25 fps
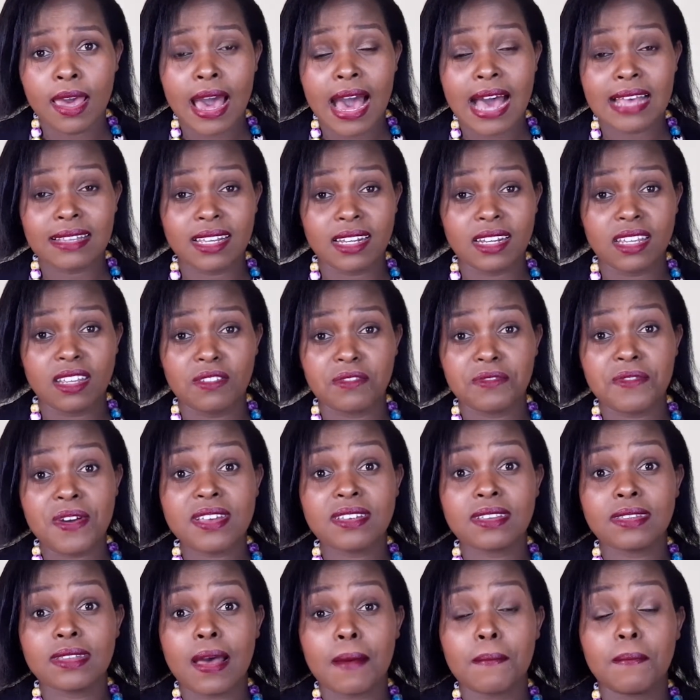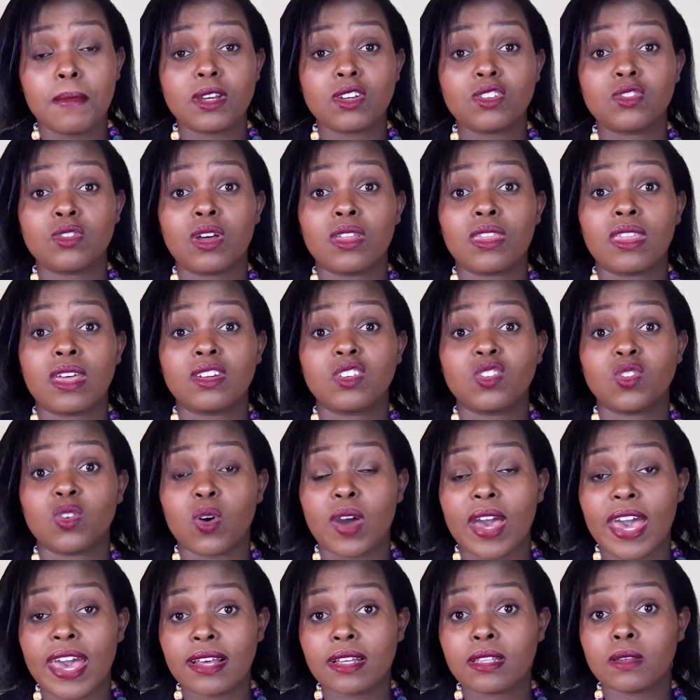As an investor, make sure that
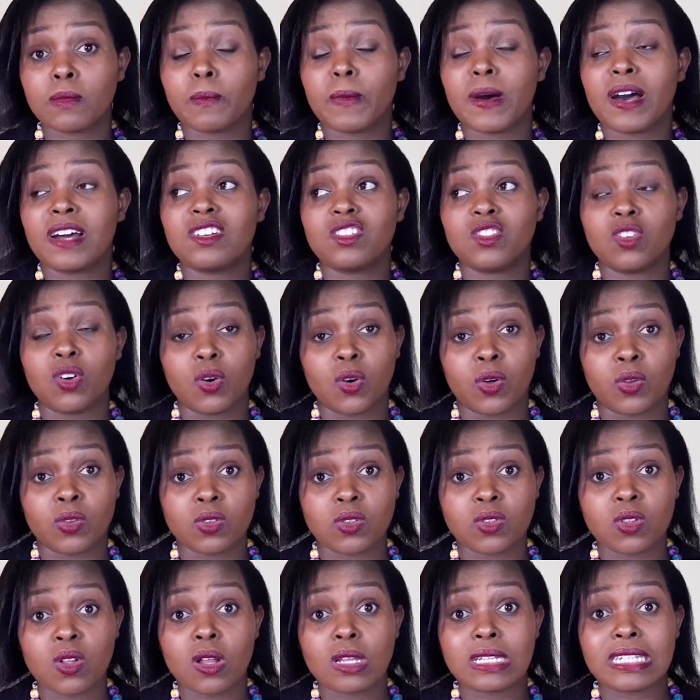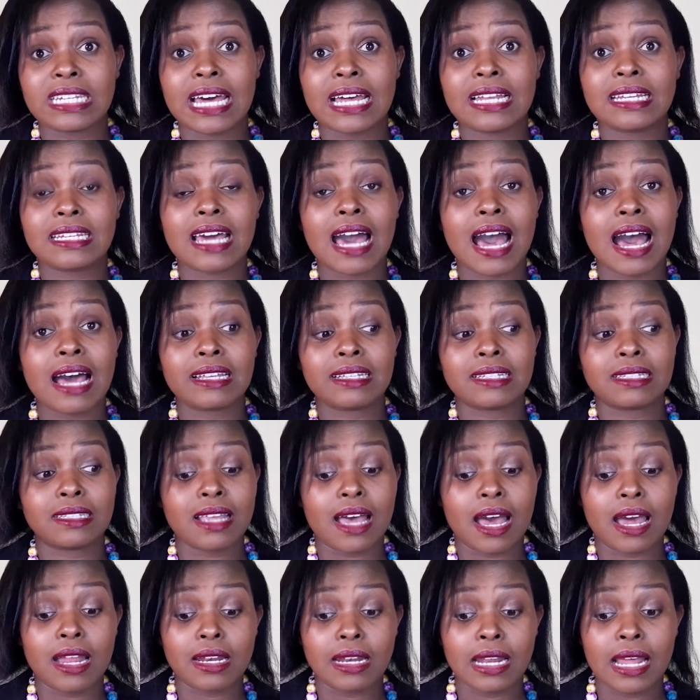your expert, your consultant has
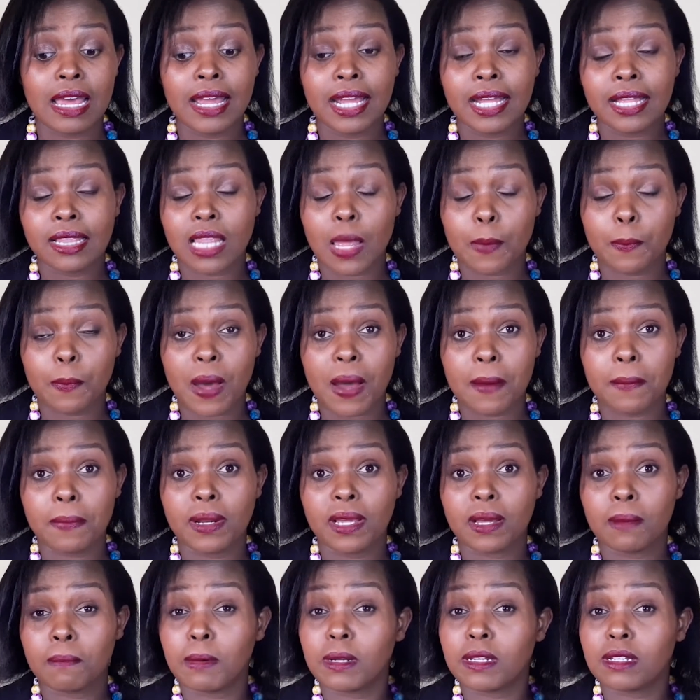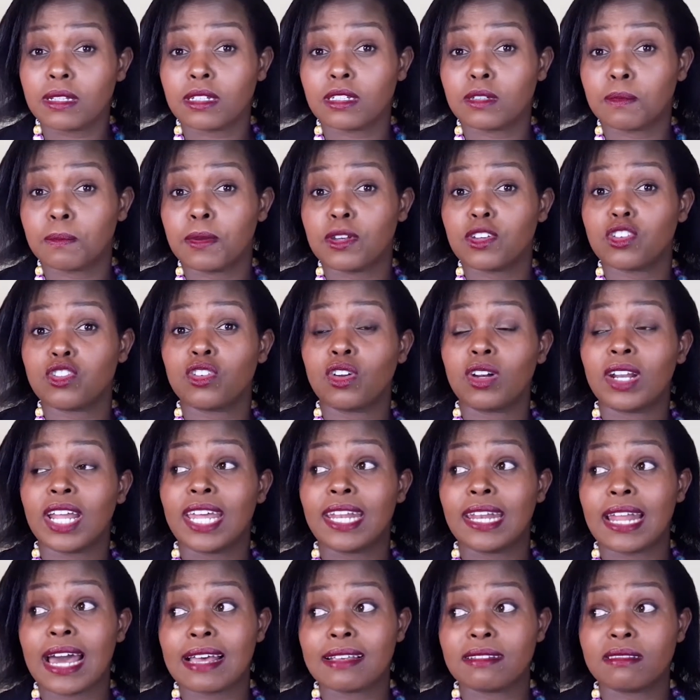done the public participation
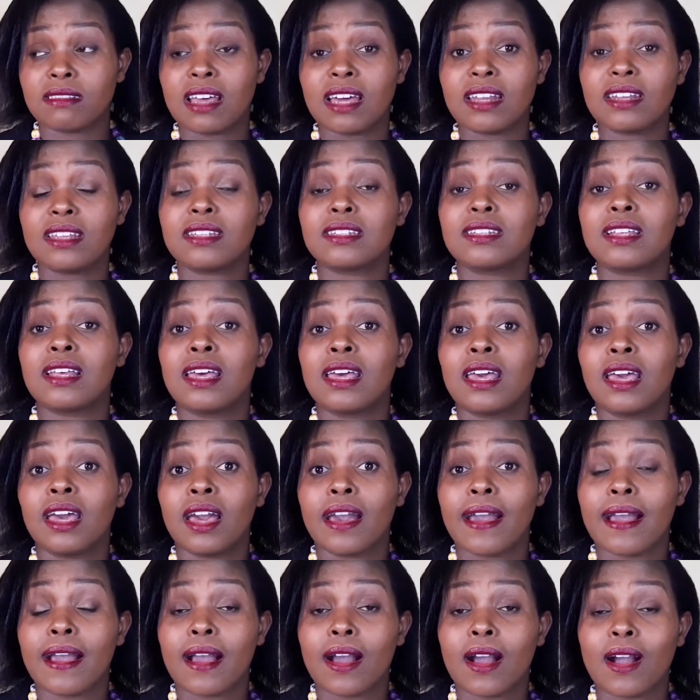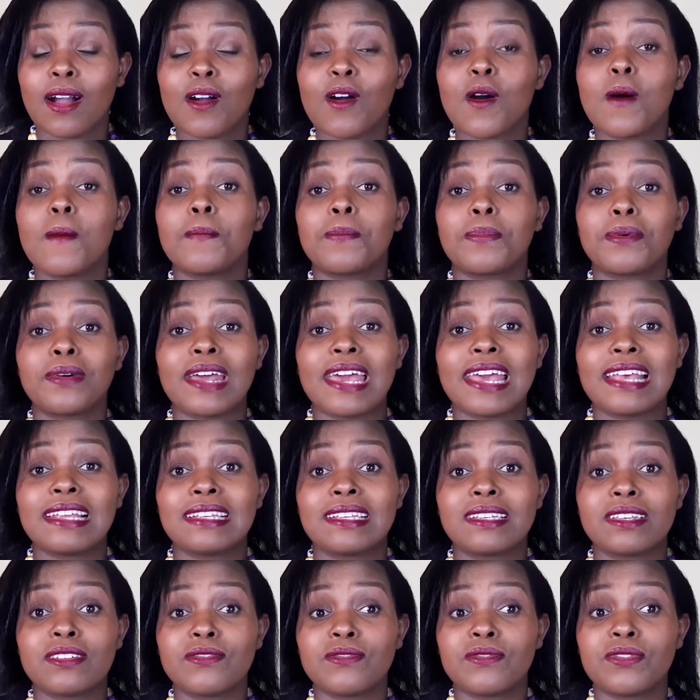and has done it
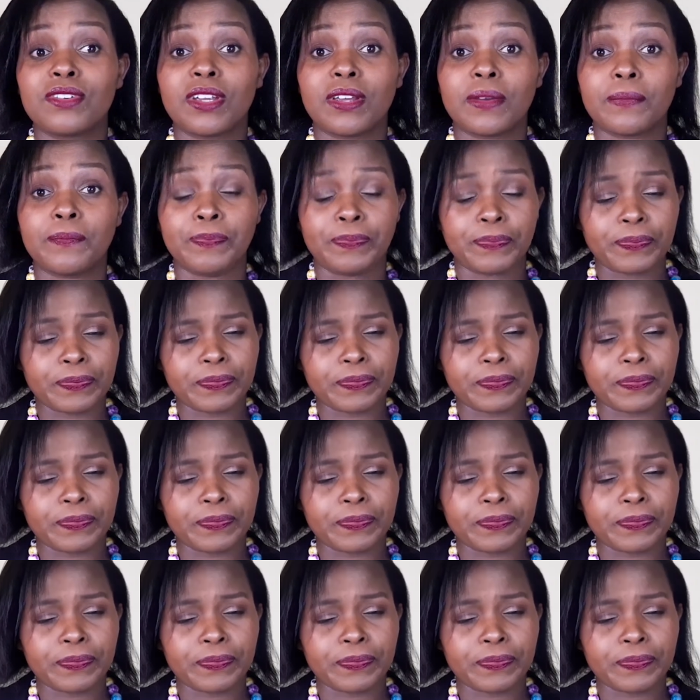comprehensively.